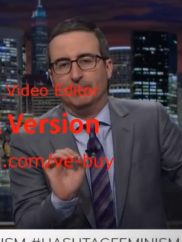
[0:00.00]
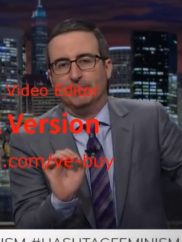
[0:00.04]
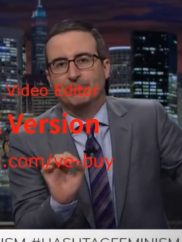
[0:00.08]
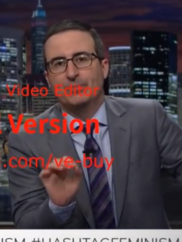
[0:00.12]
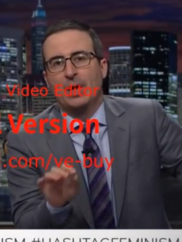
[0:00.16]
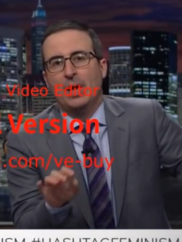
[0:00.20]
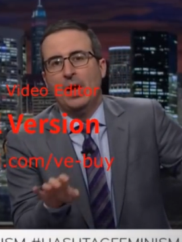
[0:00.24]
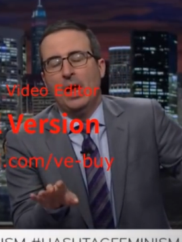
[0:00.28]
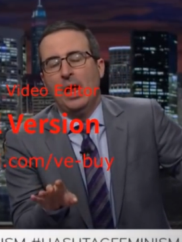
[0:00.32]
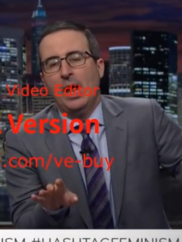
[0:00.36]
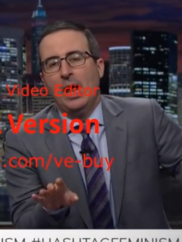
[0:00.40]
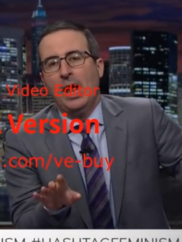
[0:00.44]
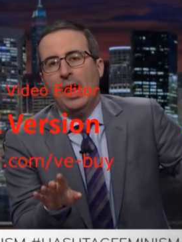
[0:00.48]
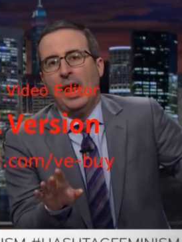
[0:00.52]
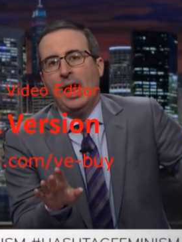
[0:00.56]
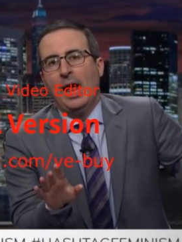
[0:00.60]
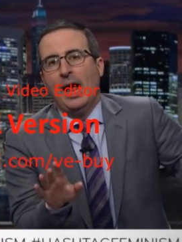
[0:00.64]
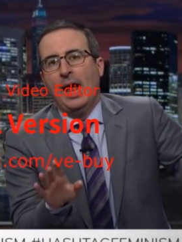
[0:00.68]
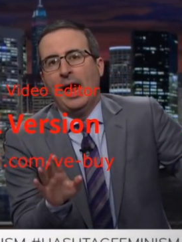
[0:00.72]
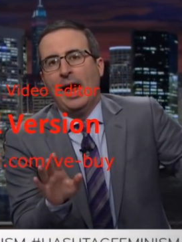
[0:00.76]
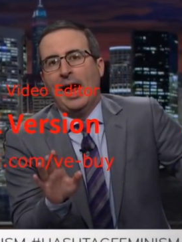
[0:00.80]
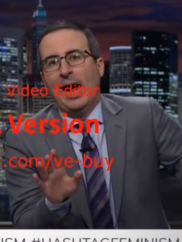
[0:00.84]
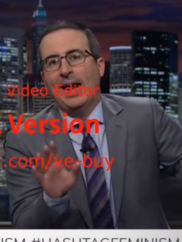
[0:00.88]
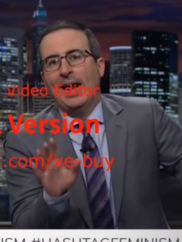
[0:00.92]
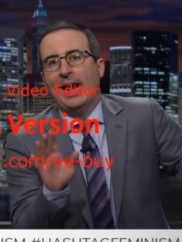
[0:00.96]

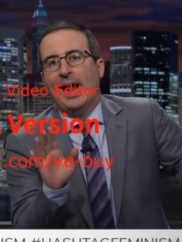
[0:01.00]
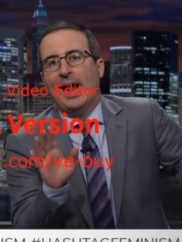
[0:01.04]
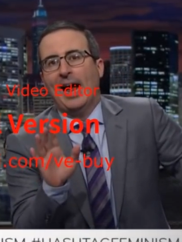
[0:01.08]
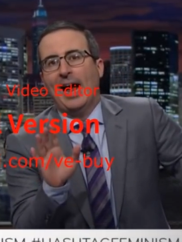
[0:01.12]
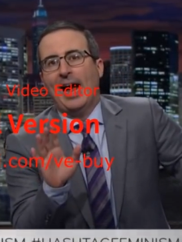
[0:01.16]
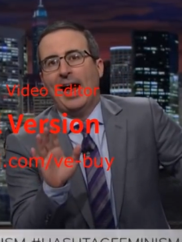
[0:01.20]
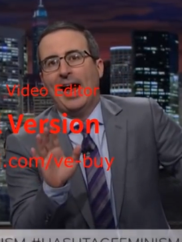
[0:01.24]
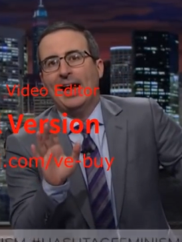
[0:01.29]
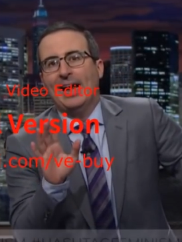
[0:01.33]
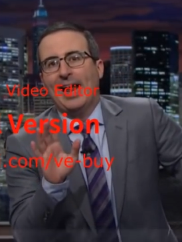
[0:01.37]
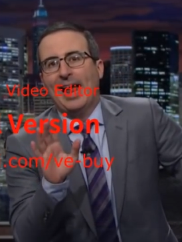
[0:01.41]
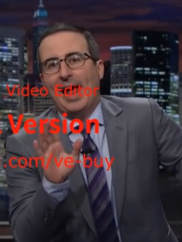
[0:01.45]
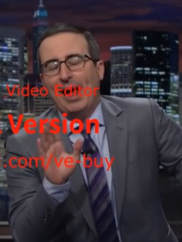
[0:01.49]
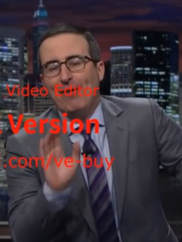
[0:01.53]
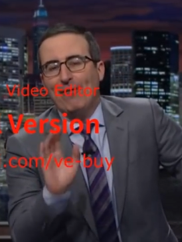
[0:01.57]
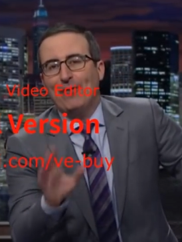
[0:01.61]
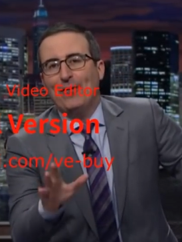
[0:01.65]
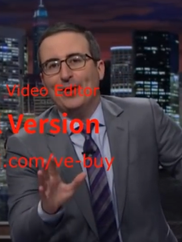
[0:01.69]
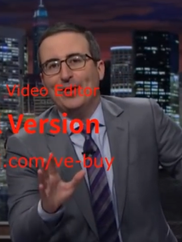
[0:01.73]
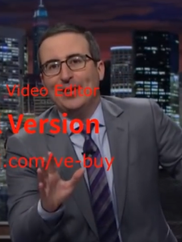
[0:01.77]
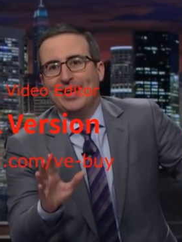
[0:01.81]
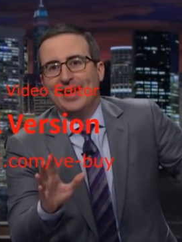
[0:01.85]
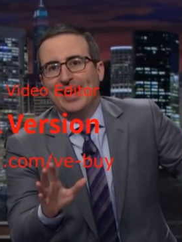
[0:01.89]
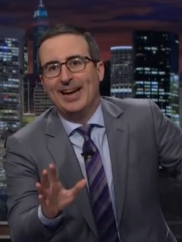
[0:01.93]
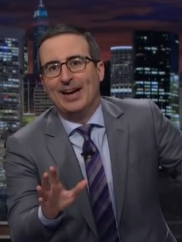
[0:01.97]
And
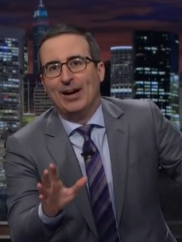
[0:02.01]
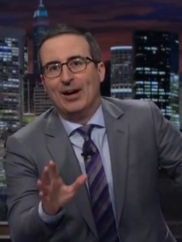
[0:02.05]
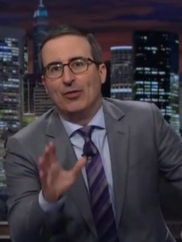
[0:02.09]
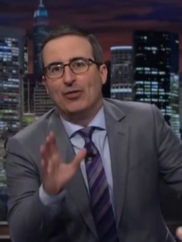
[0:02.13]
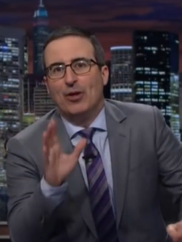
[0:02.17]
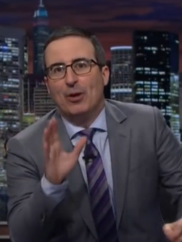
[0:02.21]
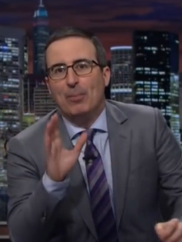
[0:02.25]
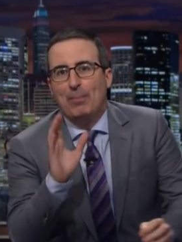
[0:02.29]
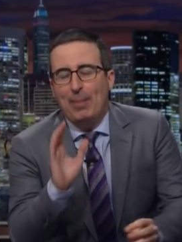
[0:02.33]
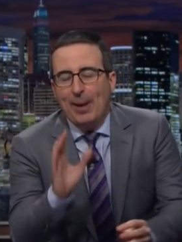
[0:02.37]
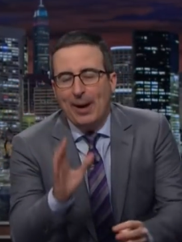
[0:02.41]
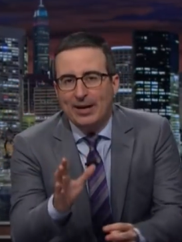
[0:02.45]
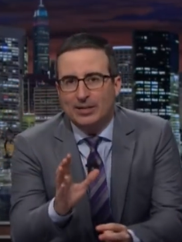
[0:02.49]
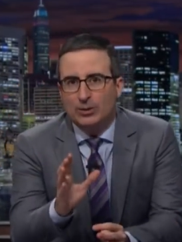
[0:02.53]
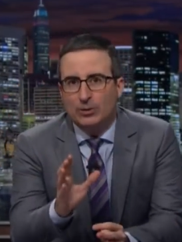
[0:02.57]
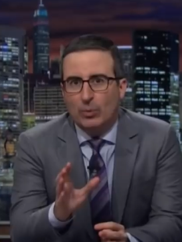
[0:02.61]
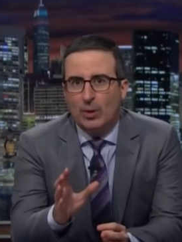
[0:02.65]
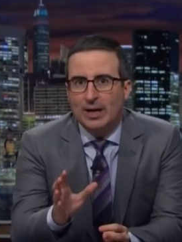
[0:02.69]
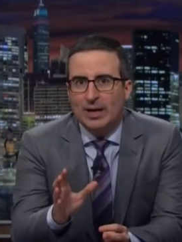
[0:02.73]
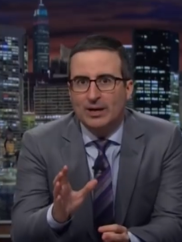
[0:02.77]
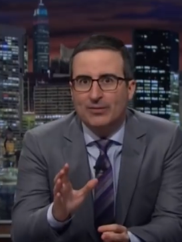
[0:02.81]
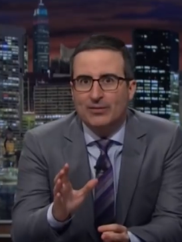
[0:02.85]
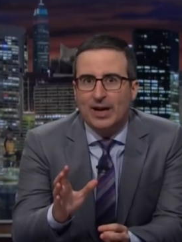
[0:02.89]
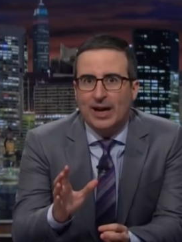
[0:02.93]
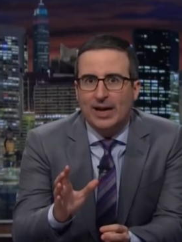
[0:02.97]
every year, the best
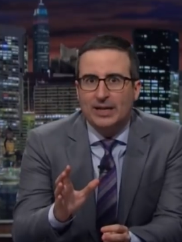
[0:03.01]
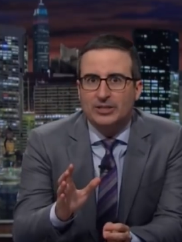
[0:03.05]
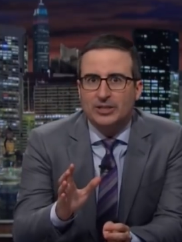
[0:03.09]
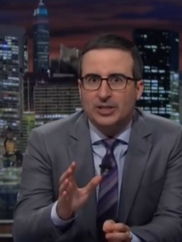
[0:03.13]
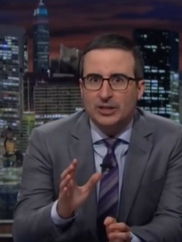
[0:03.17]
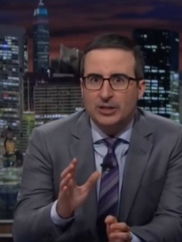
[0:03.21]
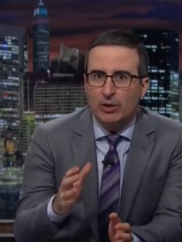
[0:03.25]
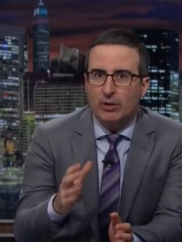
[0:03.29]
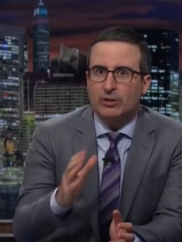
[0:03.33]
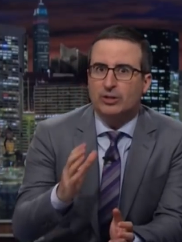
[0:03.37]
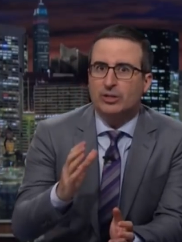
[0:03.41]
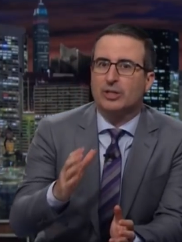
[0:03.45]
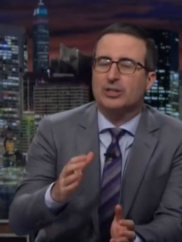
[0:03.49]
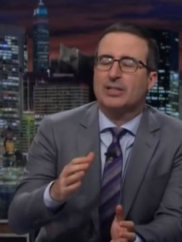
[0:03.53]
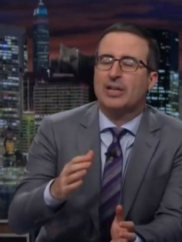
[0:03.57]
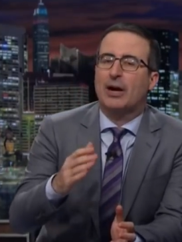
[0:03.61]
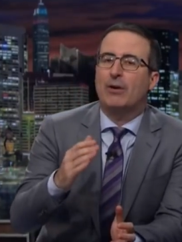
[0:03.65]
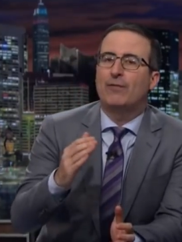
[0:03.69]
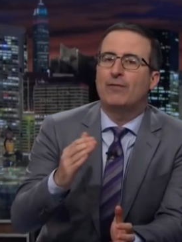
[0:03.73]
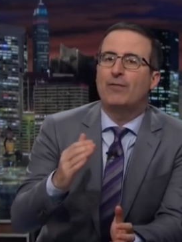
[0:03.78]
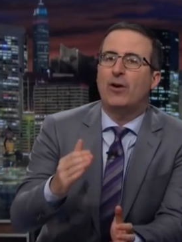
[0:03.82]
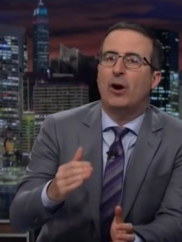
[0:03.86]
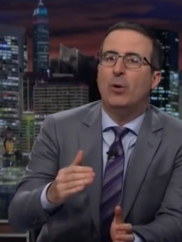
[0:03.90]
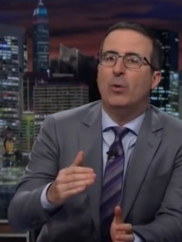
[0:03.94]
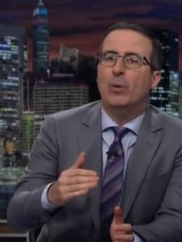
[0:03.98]
way of gauging not just how
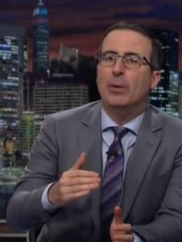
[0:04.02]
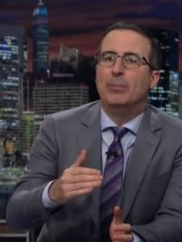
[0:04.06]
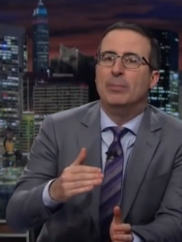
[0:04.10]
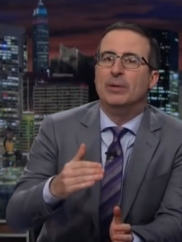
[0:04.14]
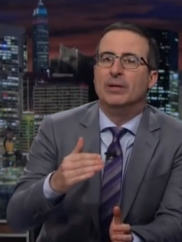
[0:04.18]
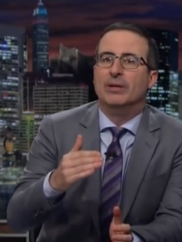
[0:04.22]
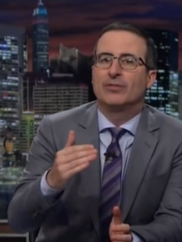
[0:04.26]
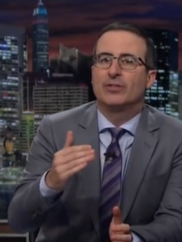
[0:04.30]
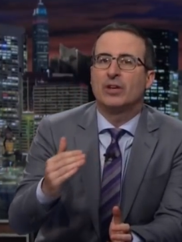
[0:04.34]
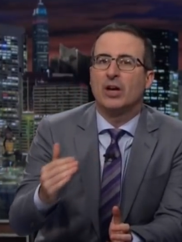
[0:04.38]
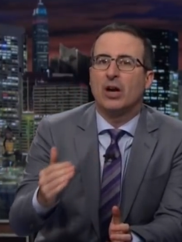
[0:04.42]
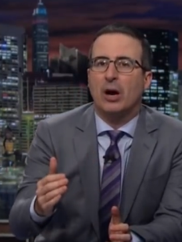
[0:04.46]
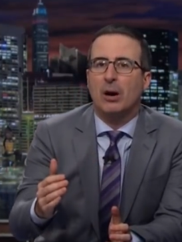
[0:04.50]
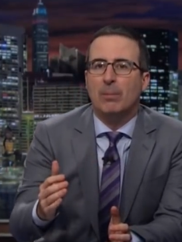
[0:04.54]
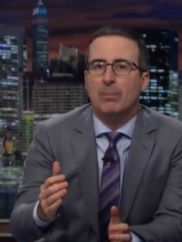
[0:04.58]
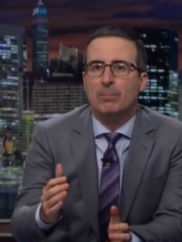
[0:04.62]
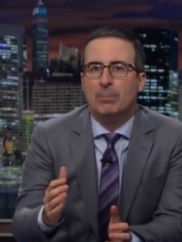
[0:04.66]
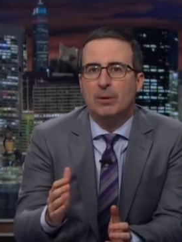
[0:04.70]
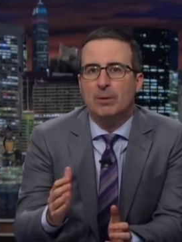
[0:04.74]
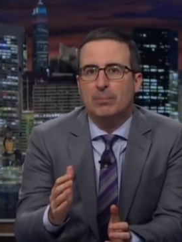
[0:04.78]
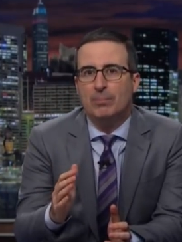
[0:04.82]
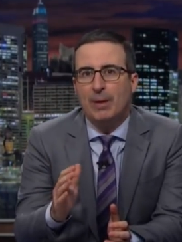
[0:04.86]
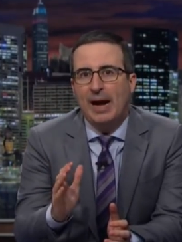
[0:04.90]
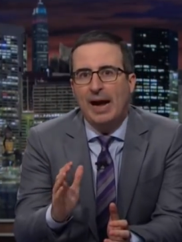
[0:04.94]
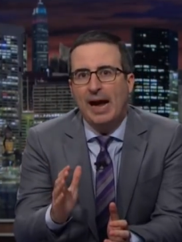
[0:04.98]
far women have come,
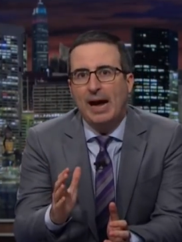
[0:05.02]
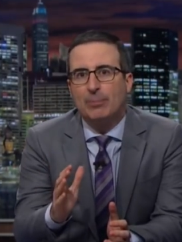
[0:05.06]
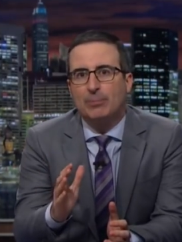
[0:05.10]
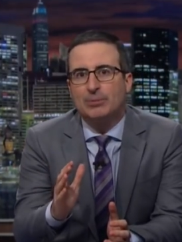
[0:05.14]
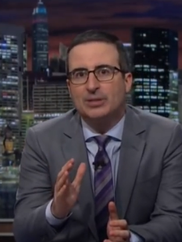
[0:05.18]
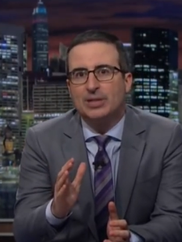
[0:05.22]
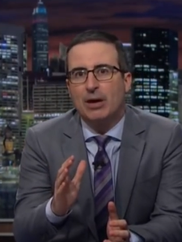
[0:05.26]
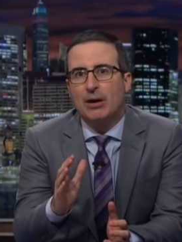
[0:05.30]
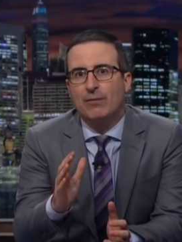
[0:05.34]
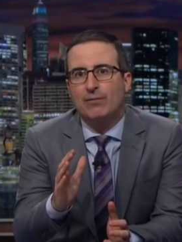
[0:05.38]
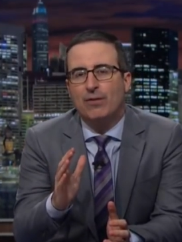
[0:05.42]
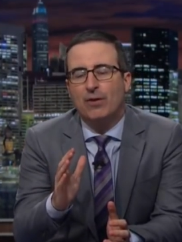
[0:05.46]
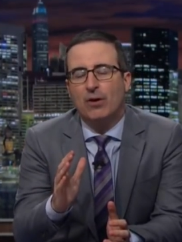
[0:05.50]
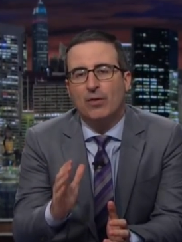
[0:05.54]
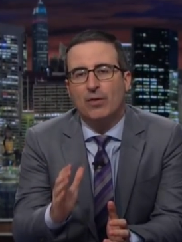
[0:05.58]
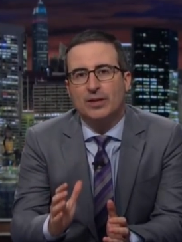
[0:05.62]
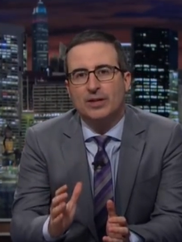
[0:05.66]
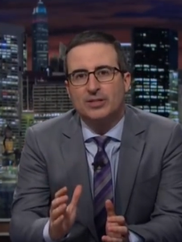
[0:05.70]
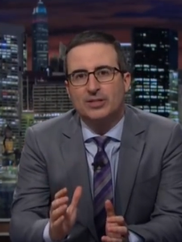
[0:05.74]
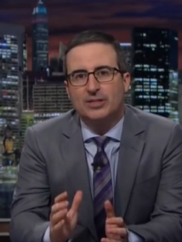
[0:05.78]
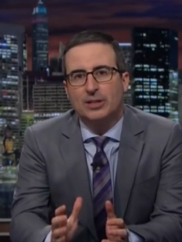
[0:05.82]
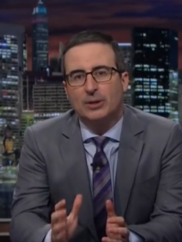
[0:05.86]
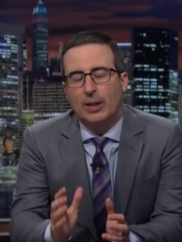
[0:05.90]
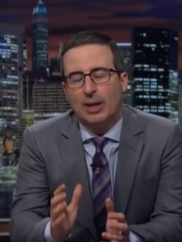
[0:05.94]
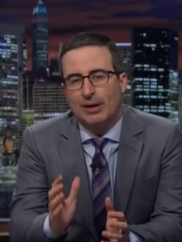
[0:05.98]
but perhaps how far they
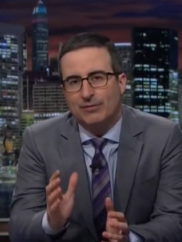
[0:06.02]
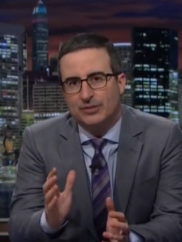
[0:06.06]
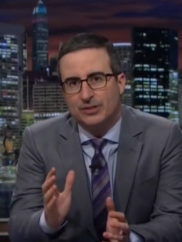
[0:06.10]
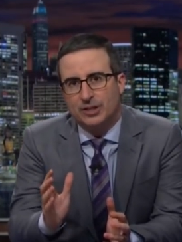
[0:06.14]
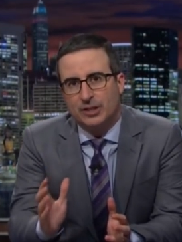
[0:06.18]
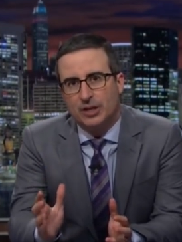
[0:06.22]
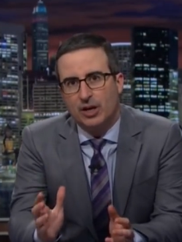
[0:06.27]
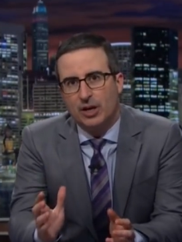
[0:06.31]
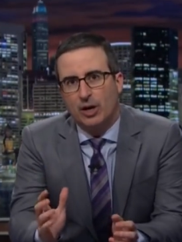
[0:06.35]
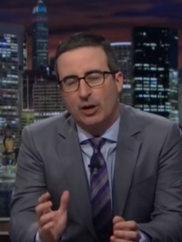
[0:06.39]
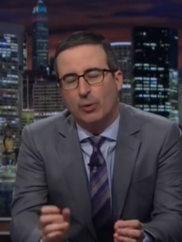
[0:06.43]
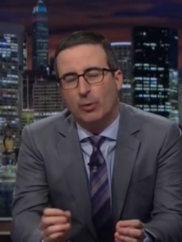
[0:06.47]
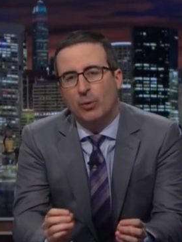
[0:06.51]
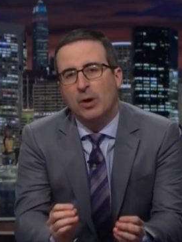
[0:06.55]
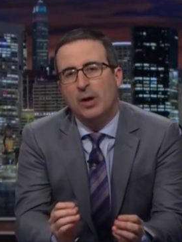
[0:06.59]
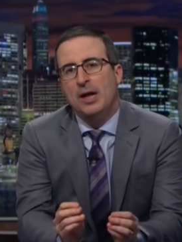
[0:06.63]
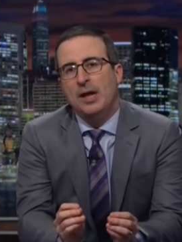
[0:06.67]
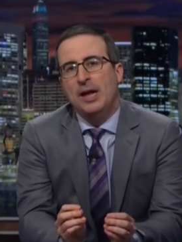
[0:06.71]
still have to go,